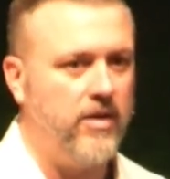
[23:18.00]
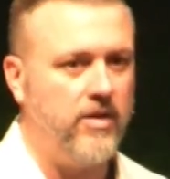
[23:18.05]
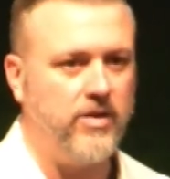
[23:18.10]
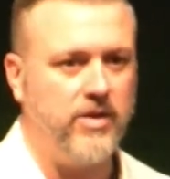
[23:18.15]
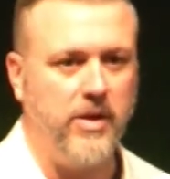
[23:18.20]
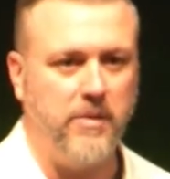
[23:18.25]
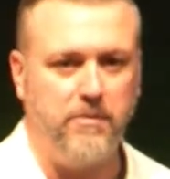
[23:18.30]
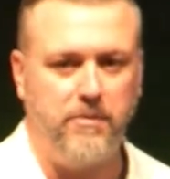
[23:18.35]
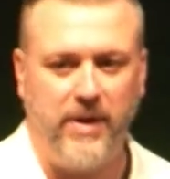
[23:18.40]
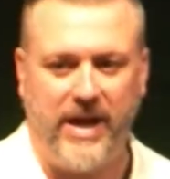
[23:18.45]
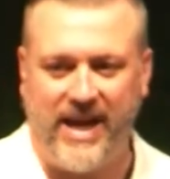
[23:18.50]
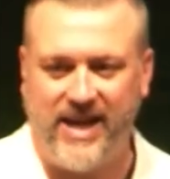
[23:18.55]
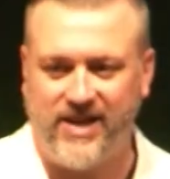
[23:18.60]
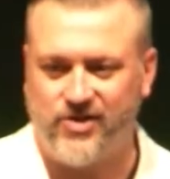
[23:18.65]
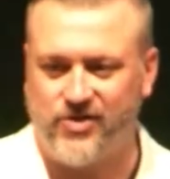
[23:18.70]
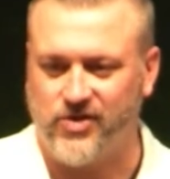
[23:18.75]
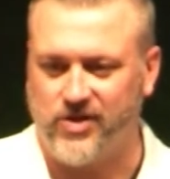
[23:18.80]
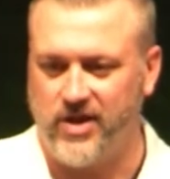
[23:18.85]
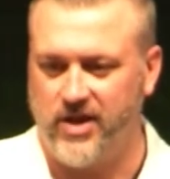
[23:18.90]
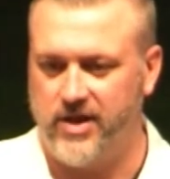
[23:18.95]
The
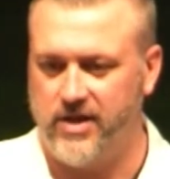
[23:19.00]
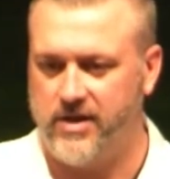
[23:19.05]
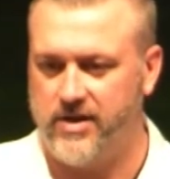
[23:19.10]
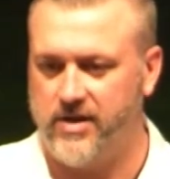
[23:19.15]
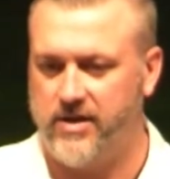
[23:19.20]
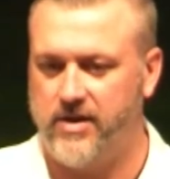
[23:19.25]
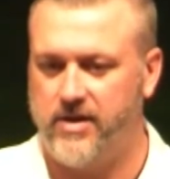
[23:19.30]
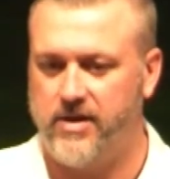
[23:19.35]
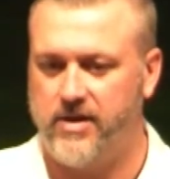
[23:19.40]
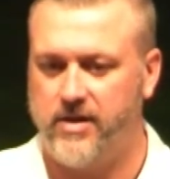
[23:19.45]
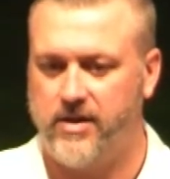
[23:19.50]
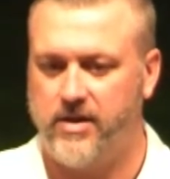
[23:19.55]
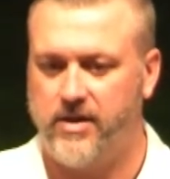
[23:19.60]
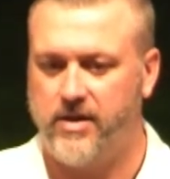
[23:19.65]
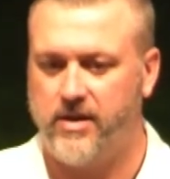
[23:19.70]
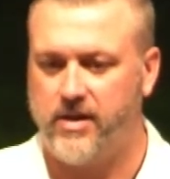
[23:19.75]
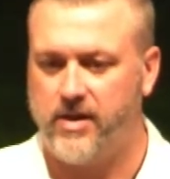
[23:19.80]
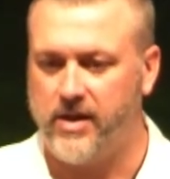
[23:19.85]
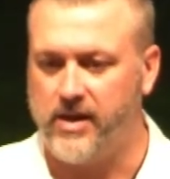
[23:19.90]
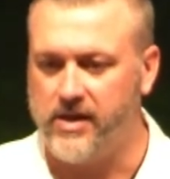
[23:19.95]
basket
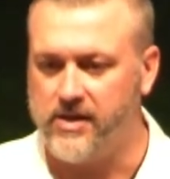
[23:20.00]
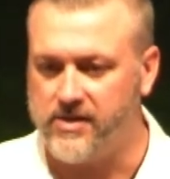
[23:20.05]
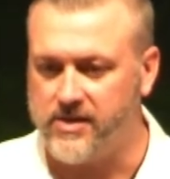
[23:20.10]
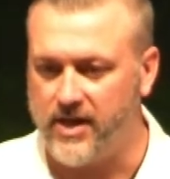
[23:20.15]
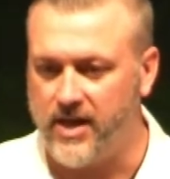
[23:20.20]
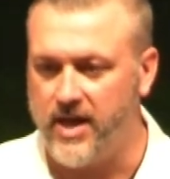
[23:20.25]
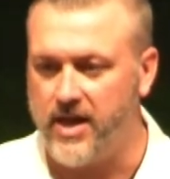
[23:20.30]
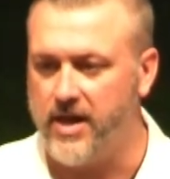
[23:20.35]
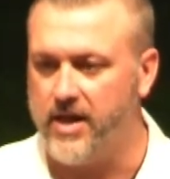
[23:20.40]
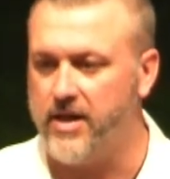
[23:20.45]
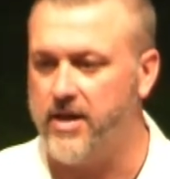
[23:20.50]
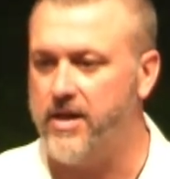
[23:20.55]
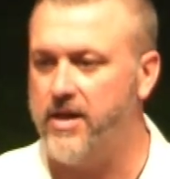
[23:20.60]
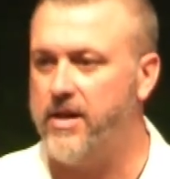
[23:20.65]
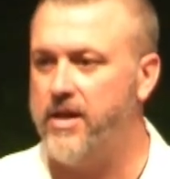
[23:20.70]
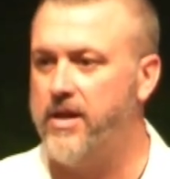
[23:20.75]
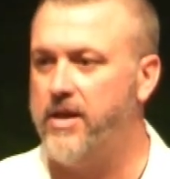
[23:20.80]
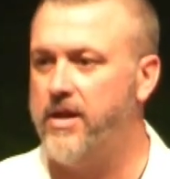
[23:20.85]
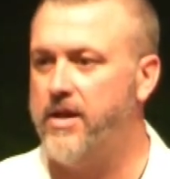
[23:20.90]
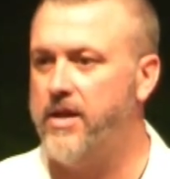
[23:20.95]
is
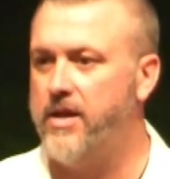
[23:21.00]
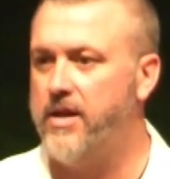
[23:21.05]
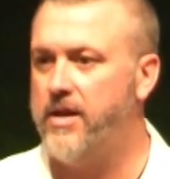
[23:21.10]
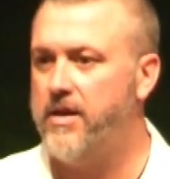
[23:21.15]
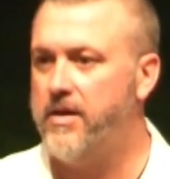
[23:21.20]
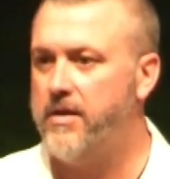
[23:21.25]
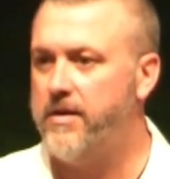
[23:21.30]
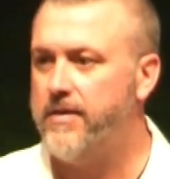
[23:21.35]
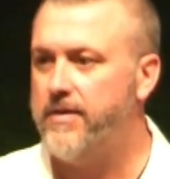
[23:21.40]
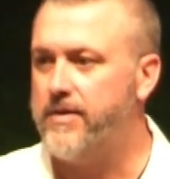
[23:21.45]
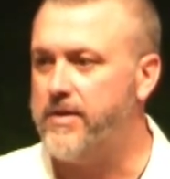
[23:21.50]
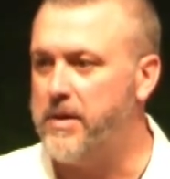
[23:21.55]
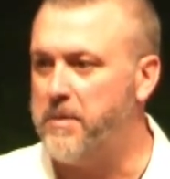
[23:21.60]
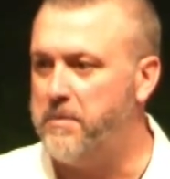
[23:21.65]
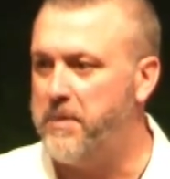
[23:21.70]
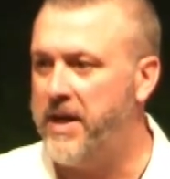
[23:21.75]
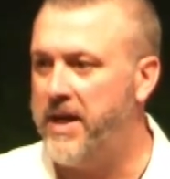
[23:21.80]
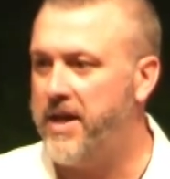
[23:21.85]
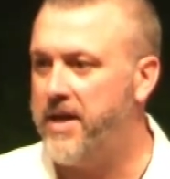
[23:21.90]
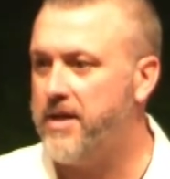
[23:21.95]
in the
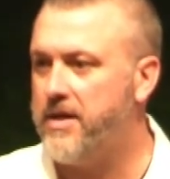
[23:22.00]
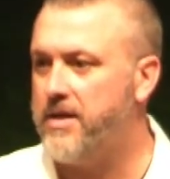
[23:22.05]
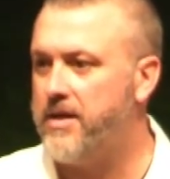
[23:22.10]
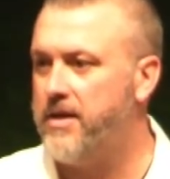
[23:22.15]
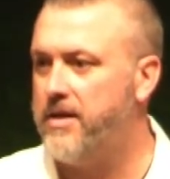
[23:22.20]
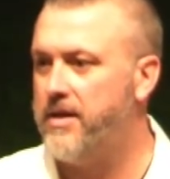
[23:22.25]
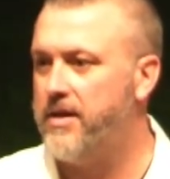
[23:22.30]
bag.